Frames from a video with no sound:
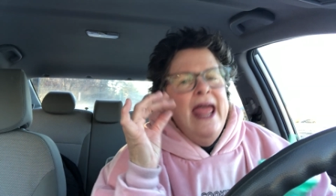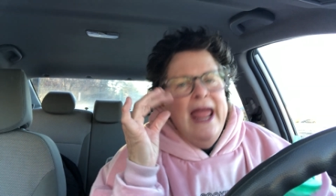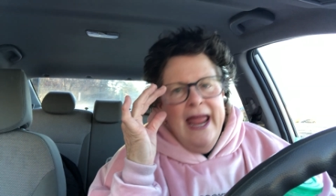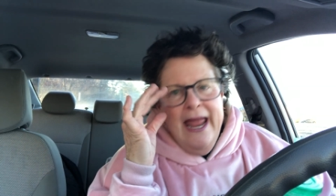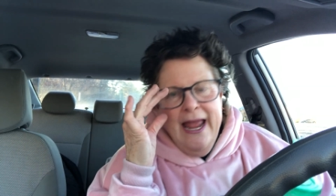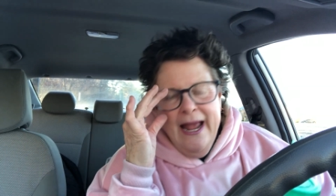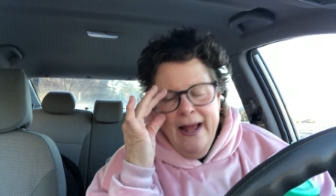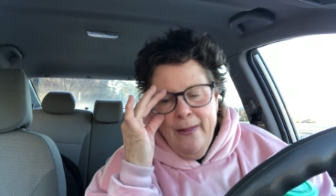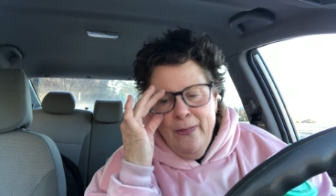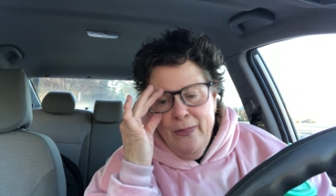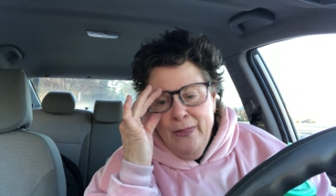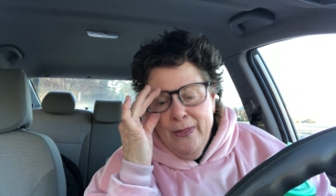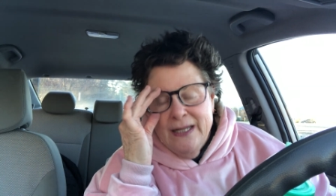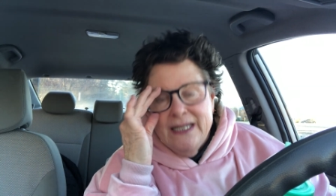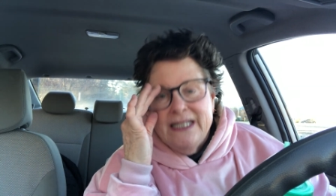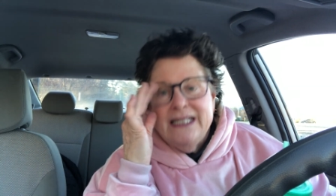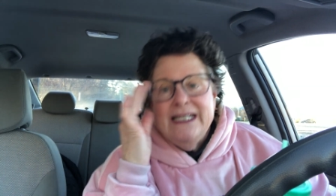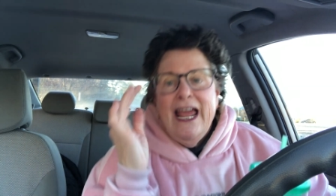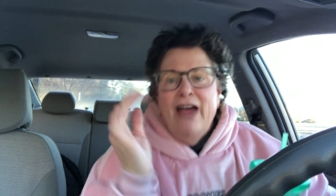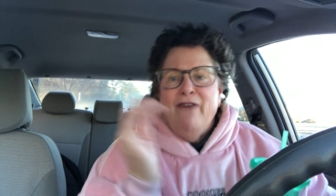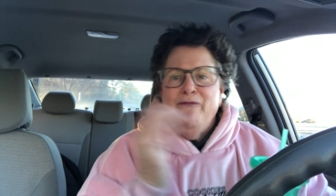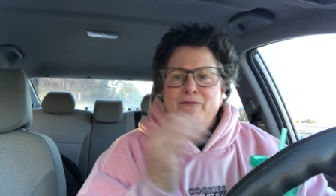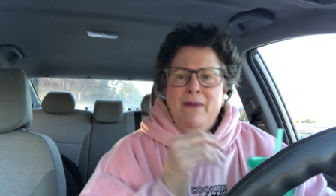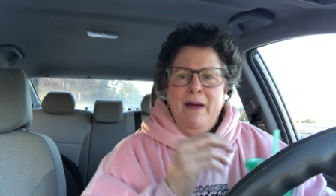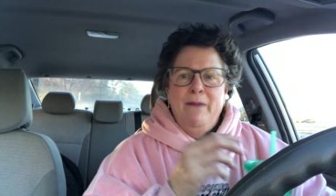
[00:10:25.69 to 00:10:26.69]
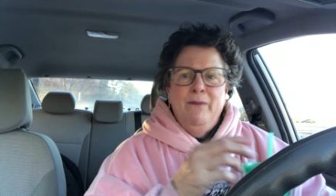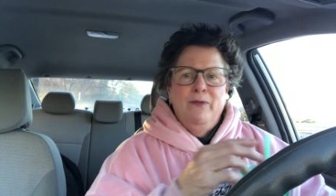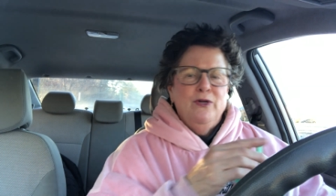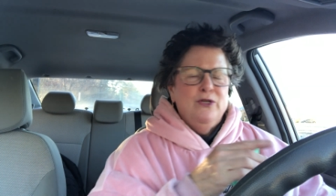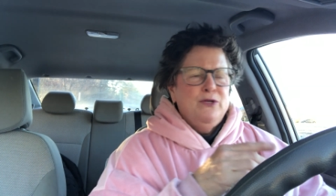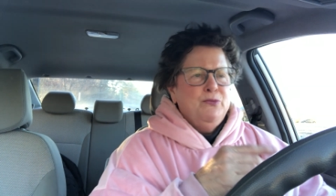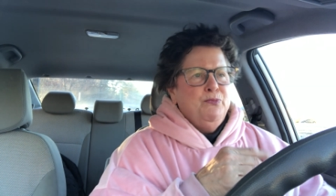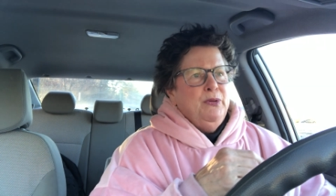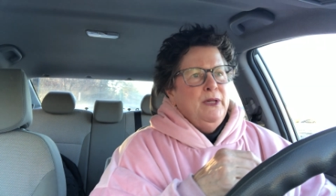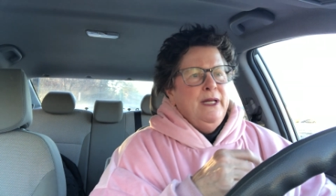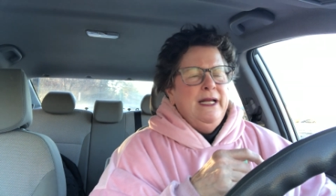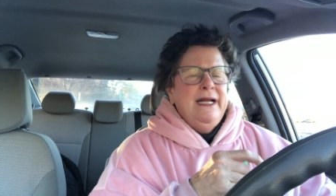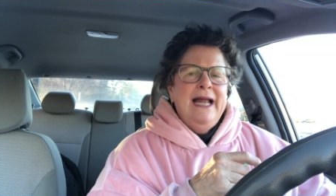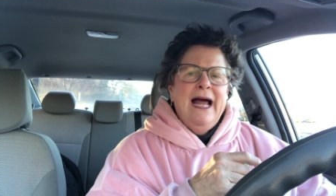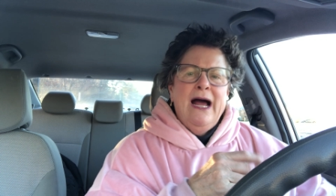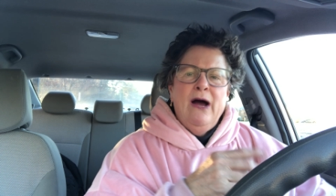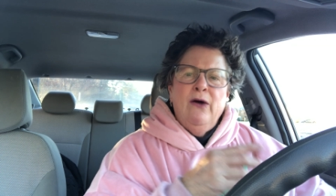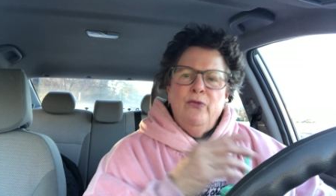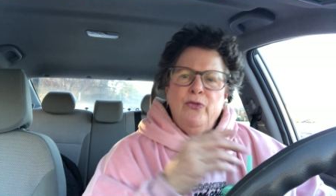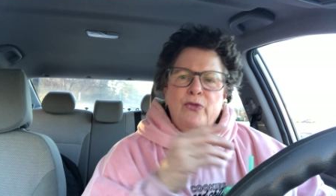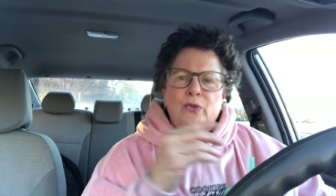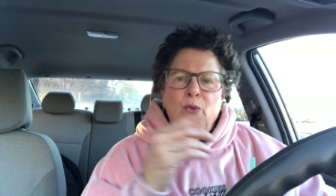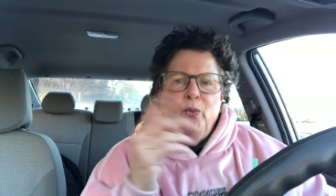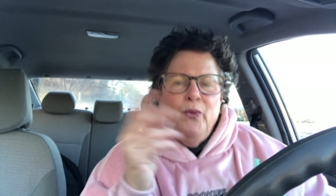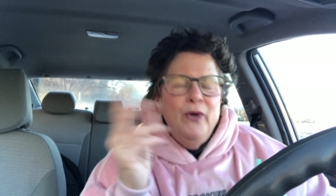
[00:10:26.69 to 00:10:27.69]
and the staff members played
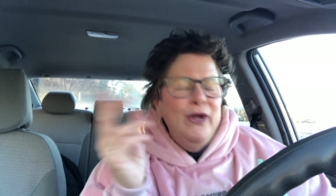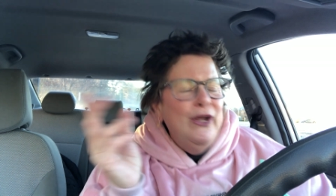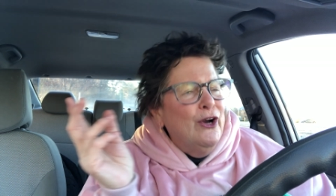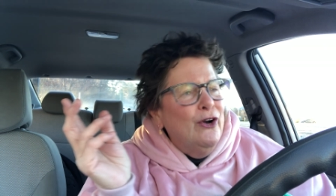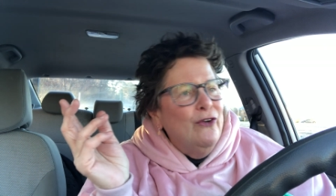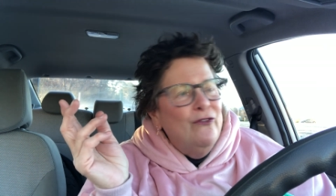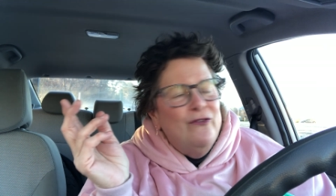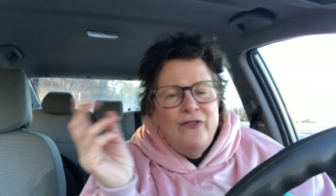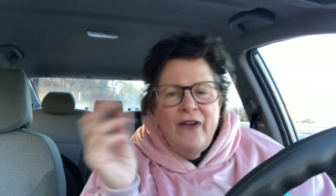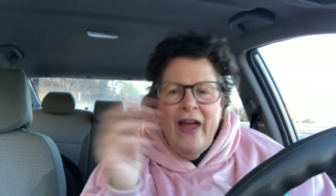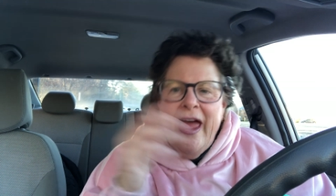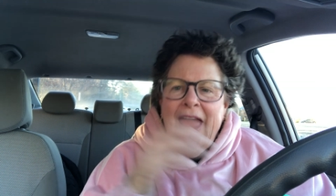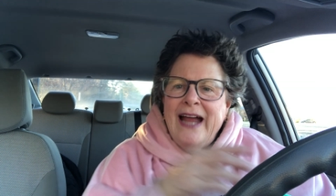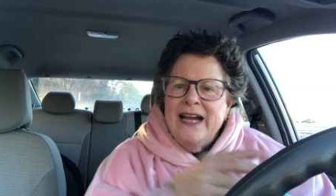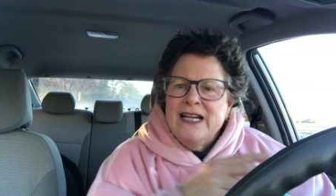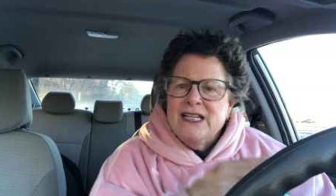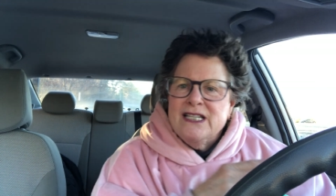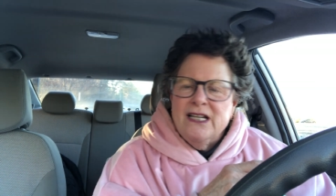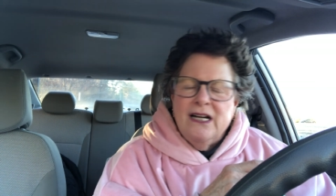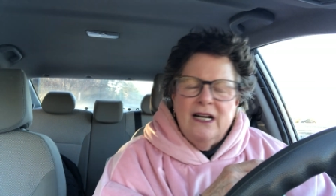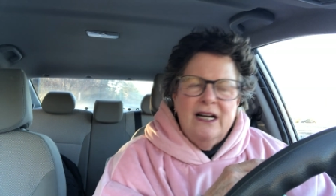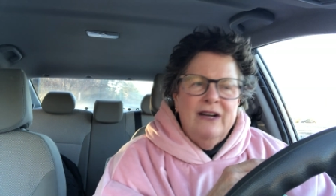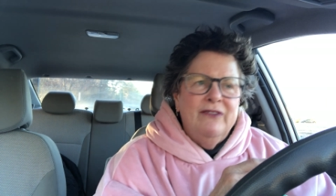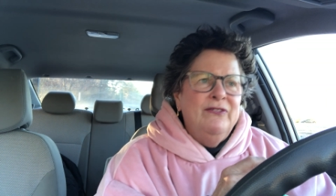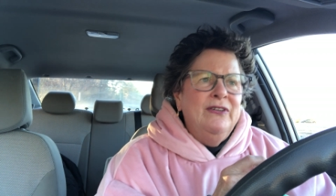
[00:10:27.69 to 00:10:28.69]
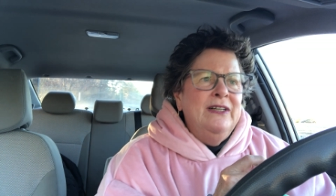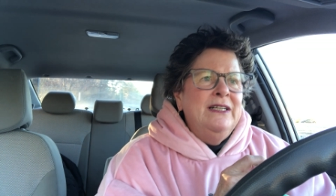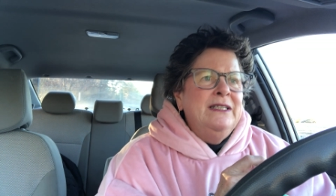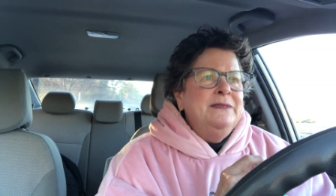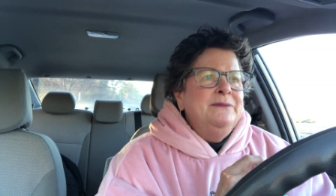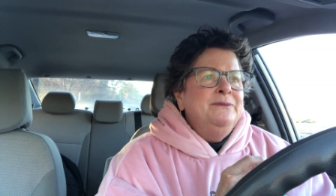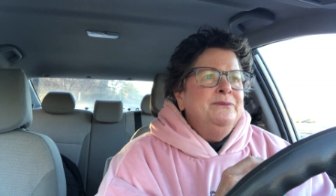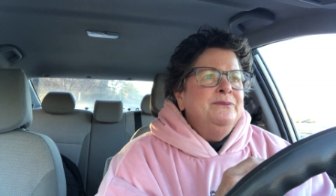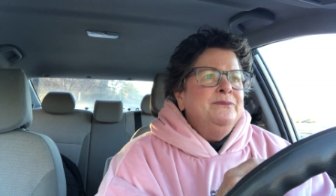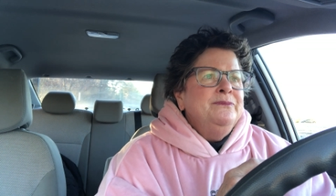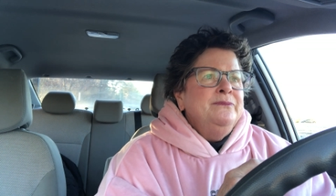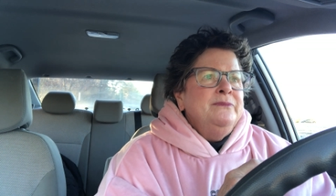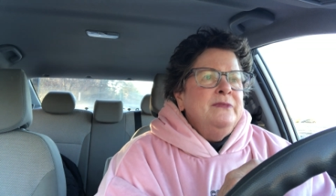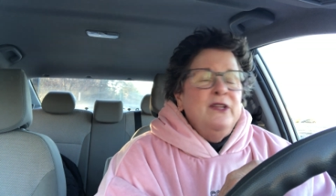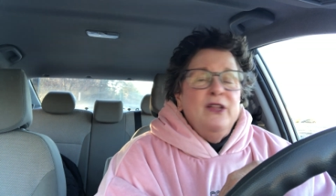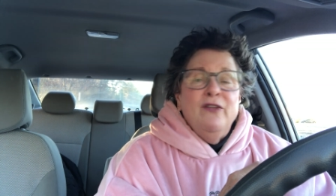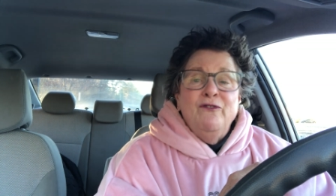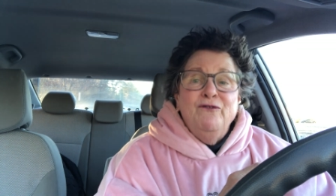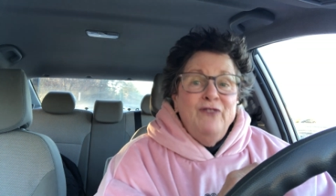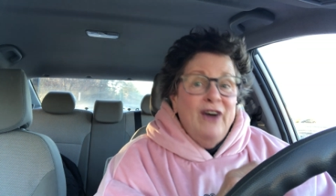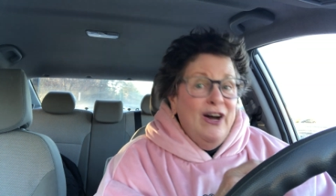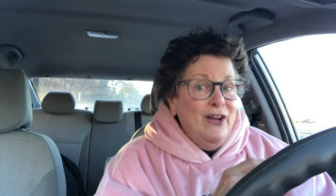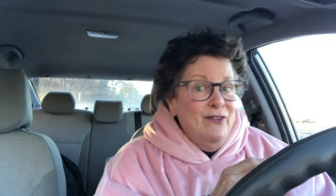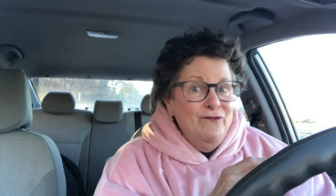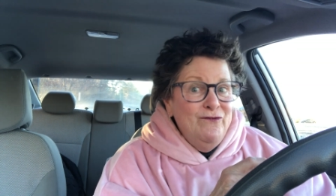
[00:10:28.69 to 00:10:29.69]
out the weird facts of the
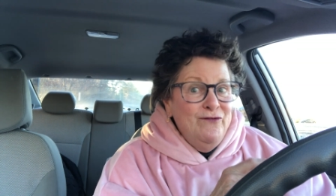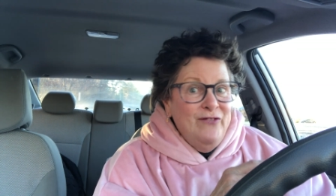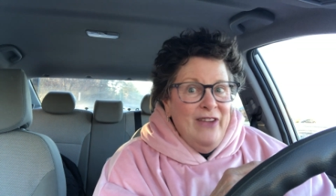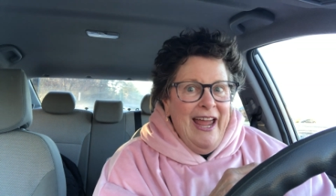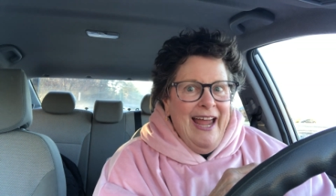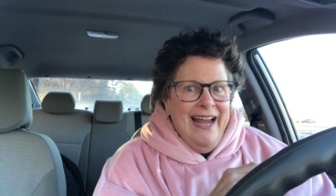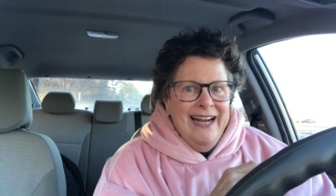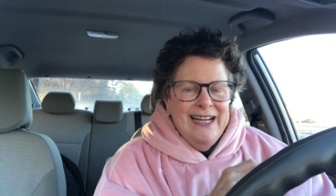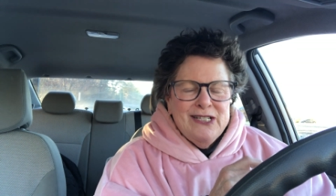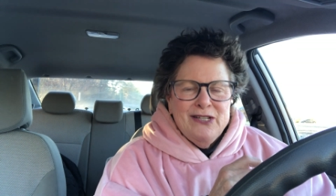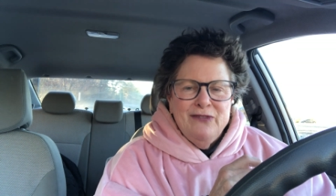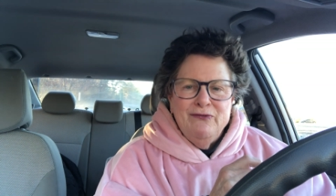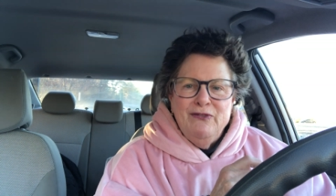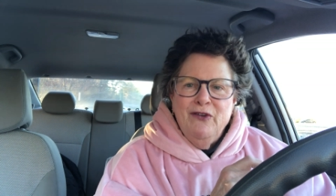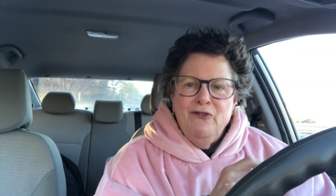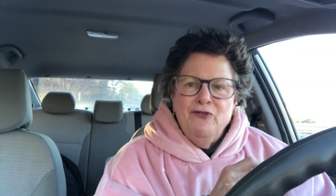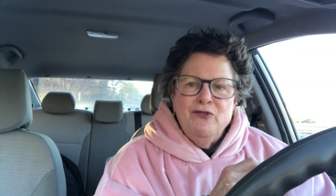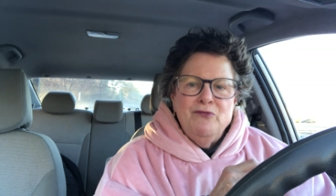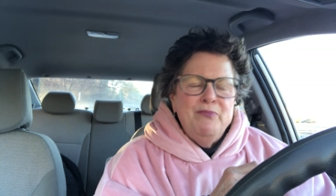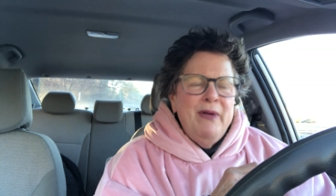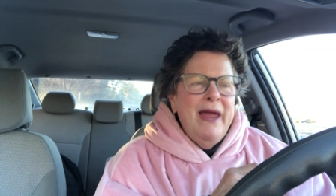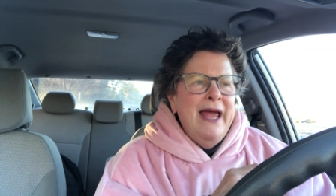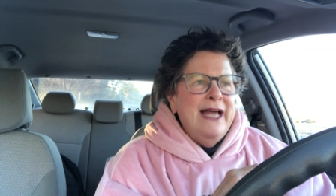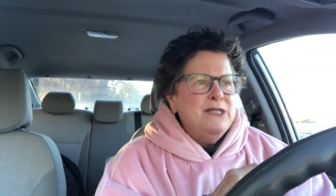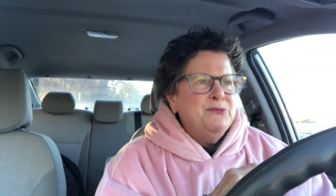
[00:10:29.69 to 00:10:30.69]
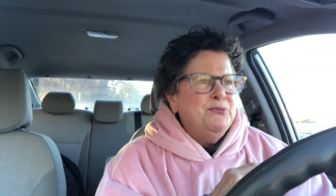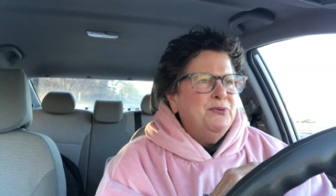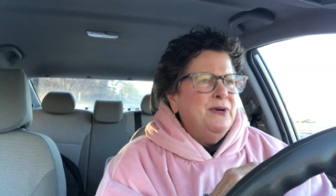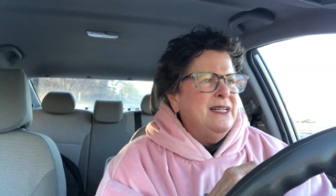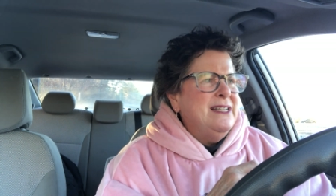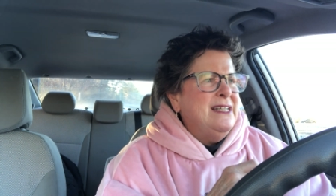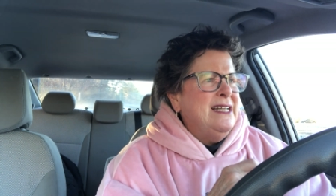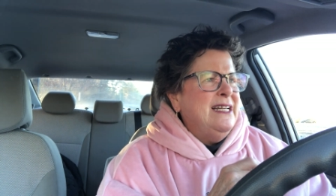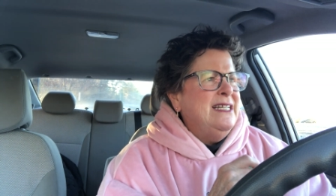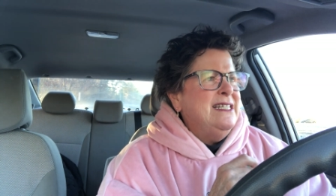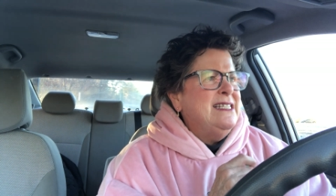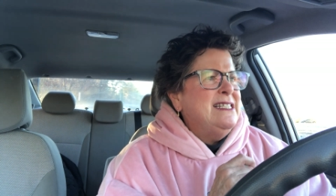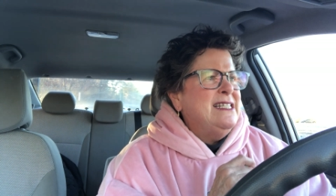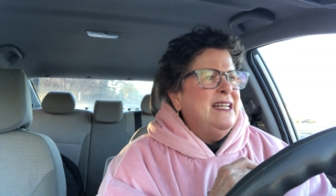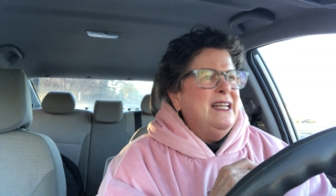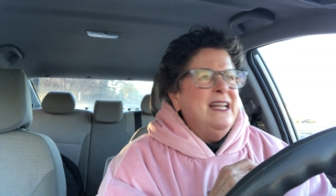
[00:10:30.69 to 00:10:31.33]
fun facts of different past presidents.